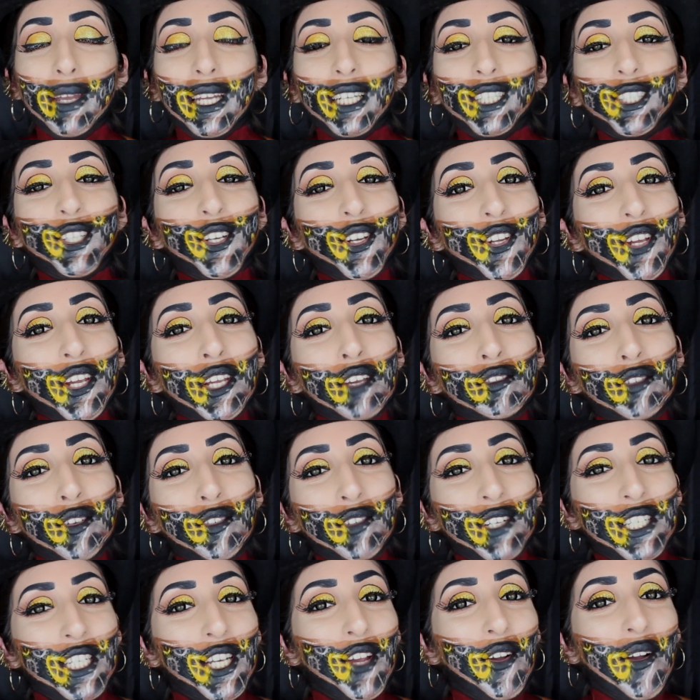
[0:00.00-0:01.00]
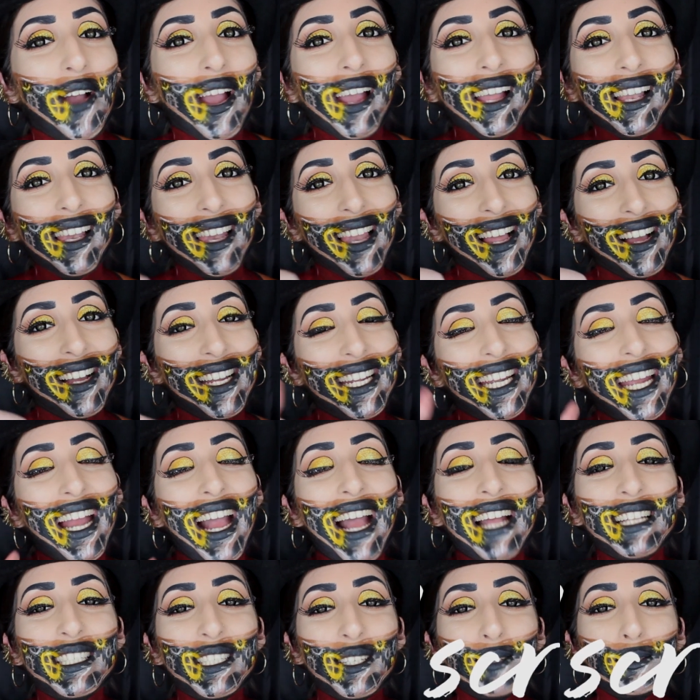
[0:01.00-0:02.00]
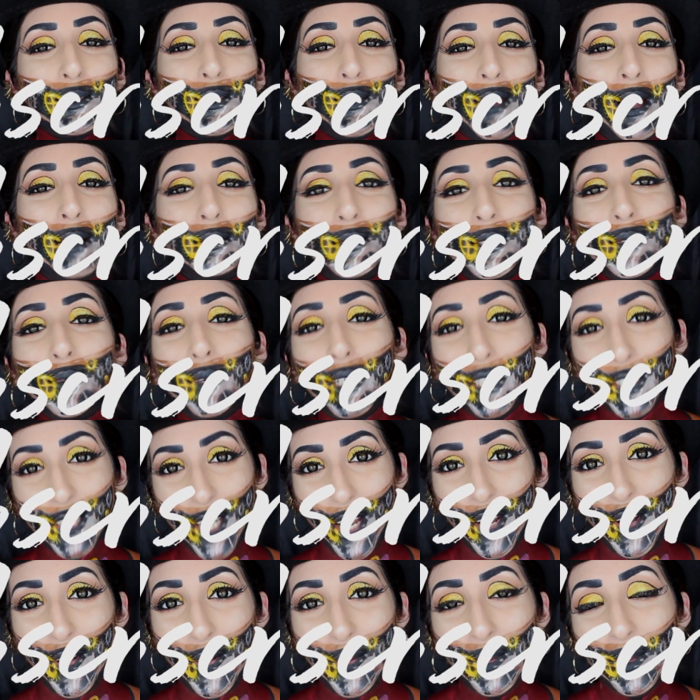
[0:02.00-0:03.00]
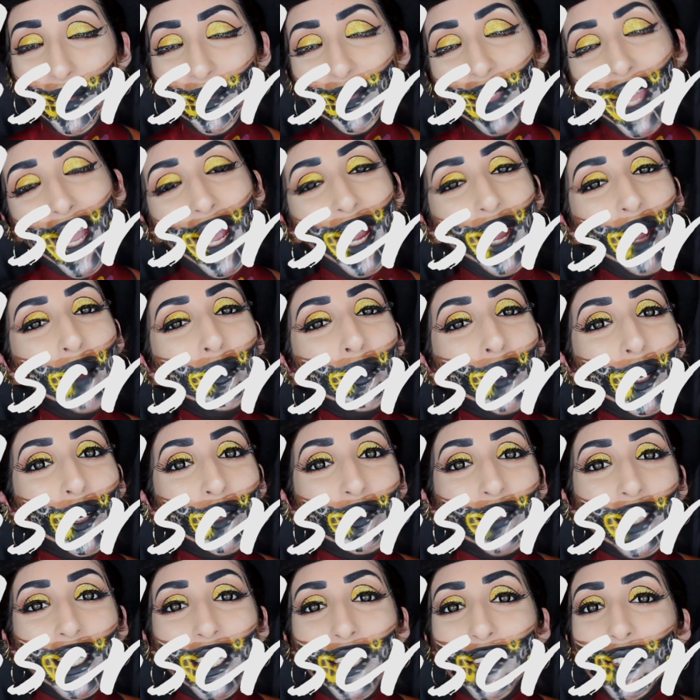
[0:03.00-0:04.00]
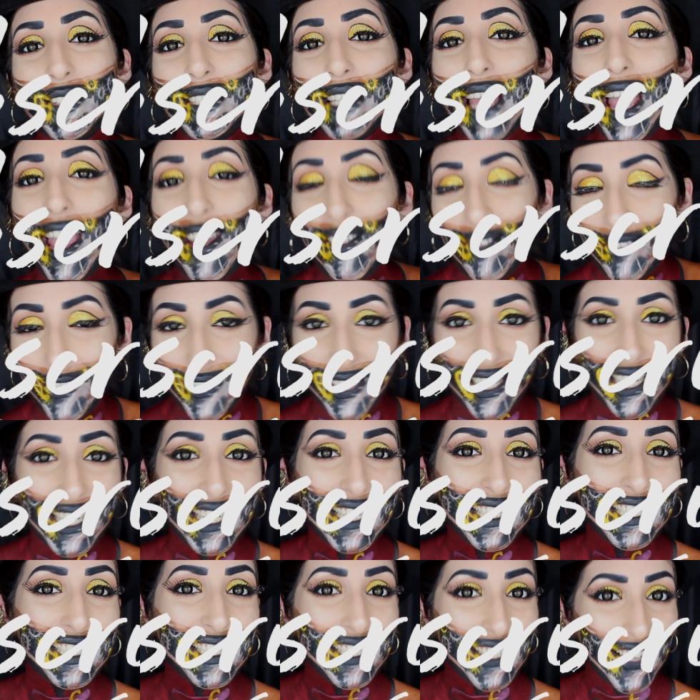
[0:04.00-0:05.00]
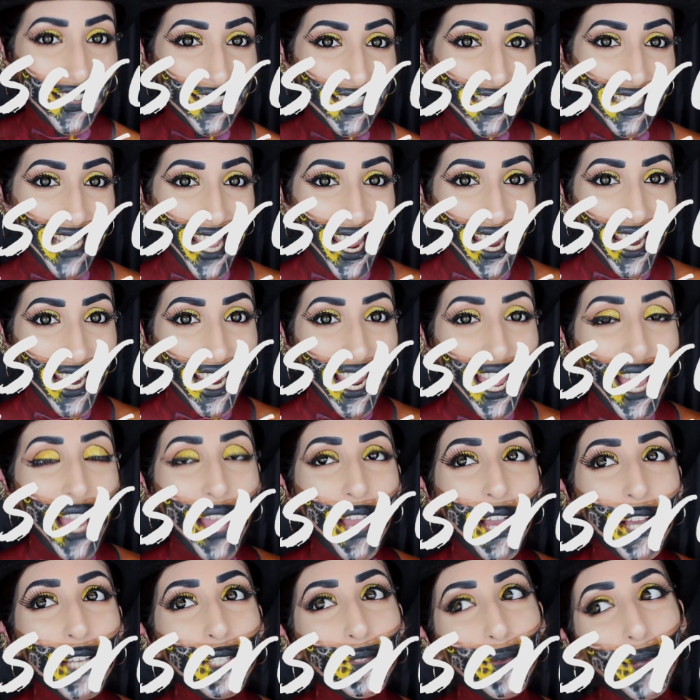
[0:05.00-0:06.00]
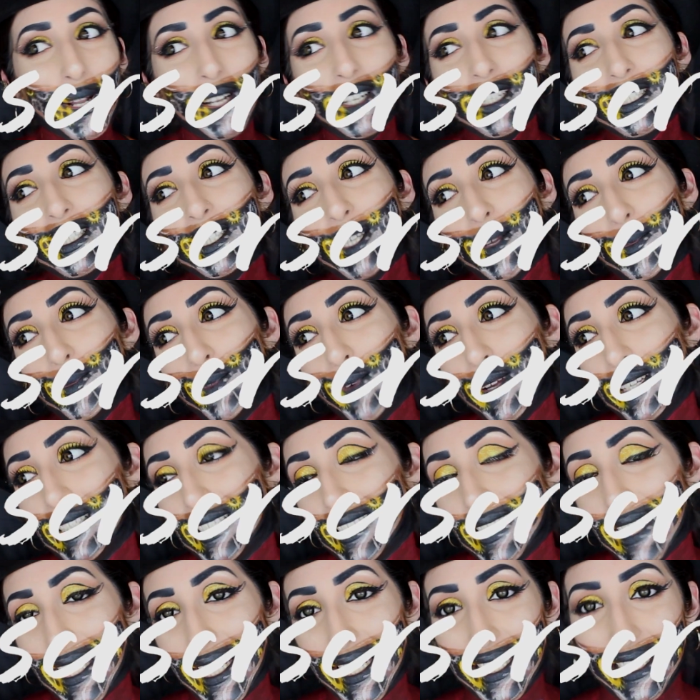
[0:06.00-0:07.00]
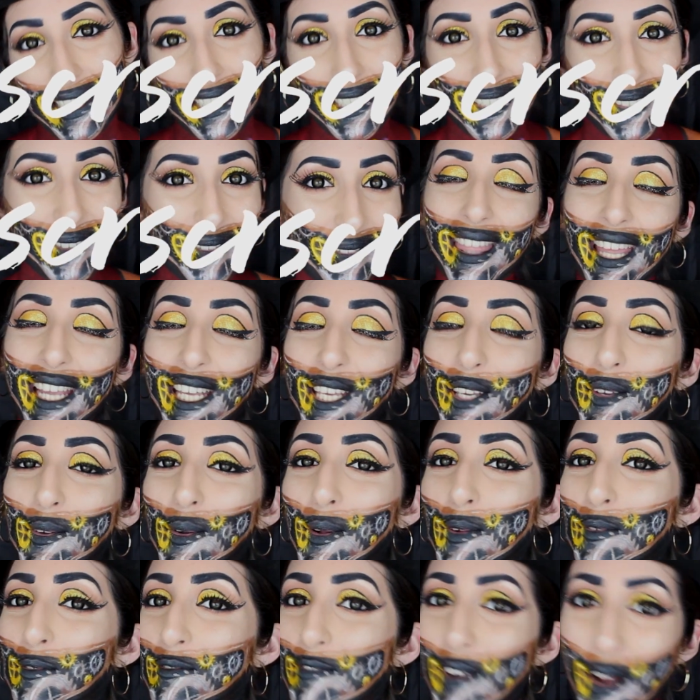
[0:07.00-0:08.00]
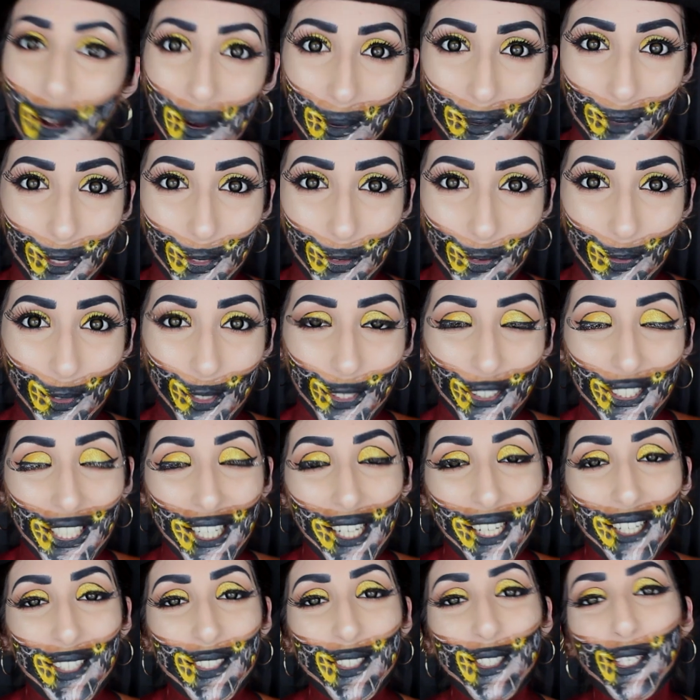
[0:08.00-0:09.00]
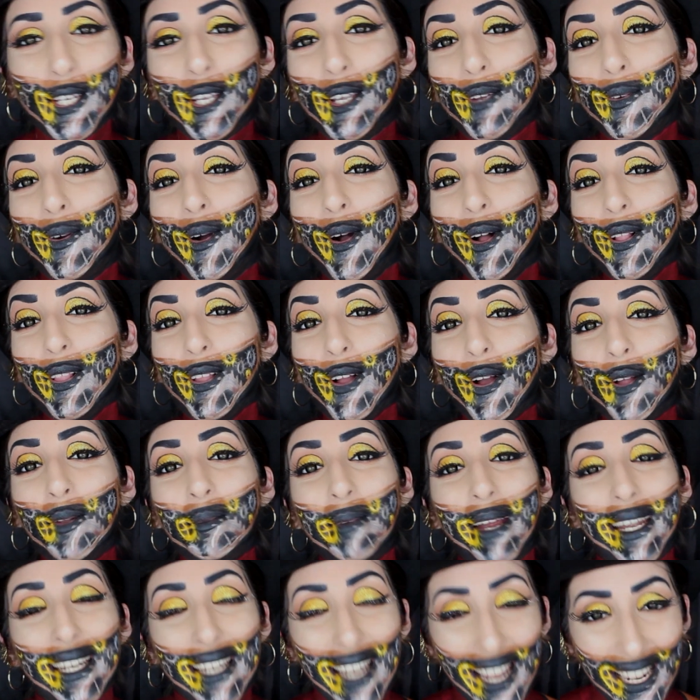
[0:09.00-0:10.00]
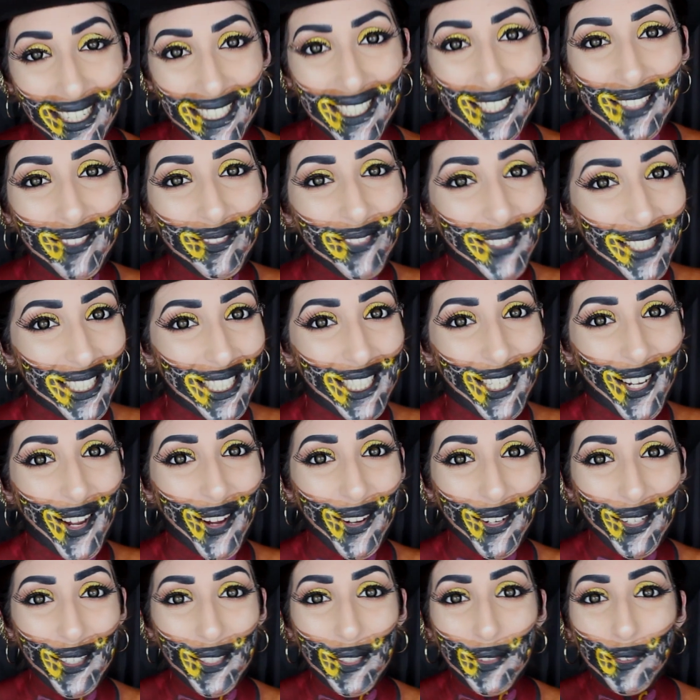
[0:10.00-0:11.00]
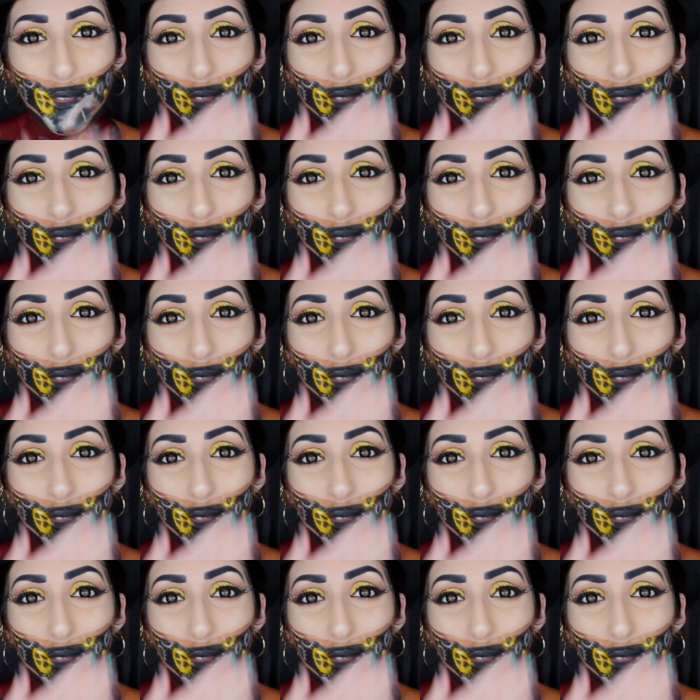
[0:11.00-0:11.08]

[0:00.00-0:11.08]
Make sure you give the video a like and subscribe to my channel. I upload videos every Sunday as well as some Wednesdays. Thank you all very much for watching, and I'll see you all on my next video.